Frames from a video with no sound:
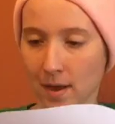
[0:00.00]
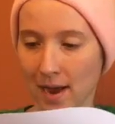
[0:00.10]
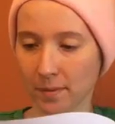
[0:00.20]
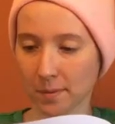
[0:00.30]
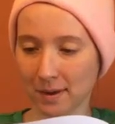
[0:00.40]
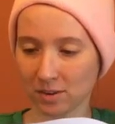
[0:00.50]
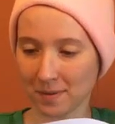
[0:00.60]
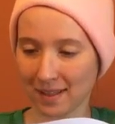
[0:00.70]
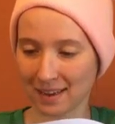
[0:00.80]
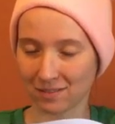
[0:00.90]
I rewatched
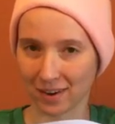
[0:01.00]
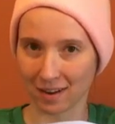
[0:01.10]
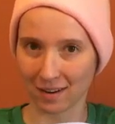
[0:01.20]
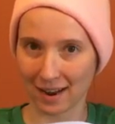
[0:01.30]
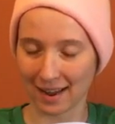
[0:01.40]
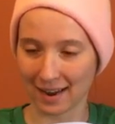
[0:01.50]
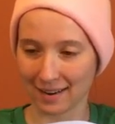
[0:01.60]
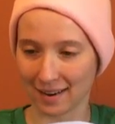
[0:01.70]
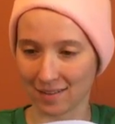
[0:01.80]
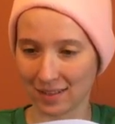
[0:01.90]
my last video today and I
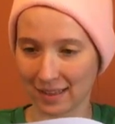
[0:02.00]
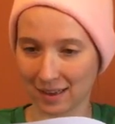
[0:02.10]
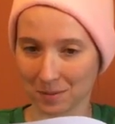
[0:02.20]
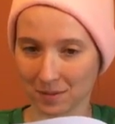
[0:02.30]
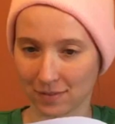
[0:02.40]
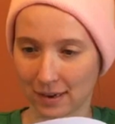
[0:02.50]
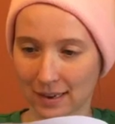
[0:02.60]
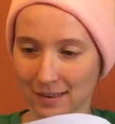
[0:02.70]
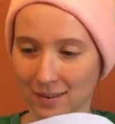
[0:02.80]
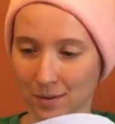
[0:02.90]
didn't even think it was
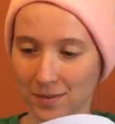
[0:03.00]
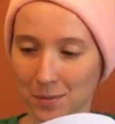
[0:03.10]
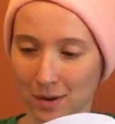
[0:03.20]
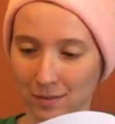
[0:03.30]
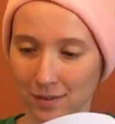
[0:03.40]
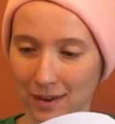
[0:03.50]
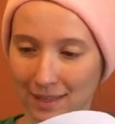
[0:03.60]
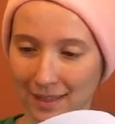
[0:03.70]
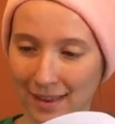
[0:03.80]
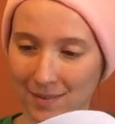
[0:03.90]
funny, so if you also
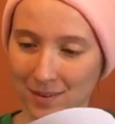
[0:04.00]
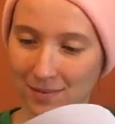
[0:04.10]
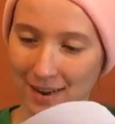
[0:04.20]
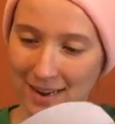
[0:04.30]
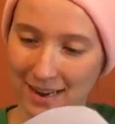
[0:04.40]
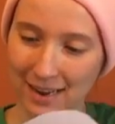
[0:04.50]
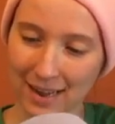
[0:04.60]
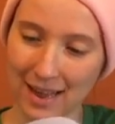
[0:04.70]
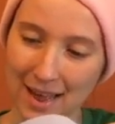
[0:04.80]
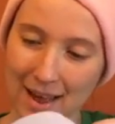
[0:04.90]
didn't think it was funny,
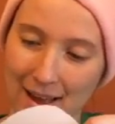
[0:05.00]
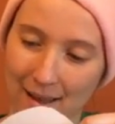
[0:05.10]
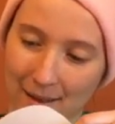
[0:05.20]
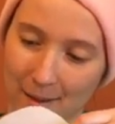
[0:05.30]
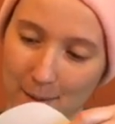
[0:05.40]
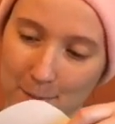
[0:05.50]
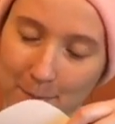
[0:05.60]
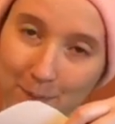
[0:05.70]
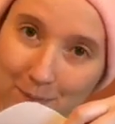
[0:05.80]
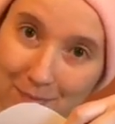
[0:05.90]

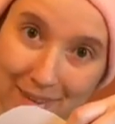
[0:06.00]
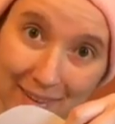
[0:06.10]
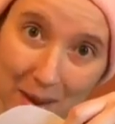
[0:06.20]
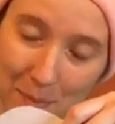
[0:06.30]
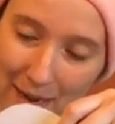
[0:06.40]
same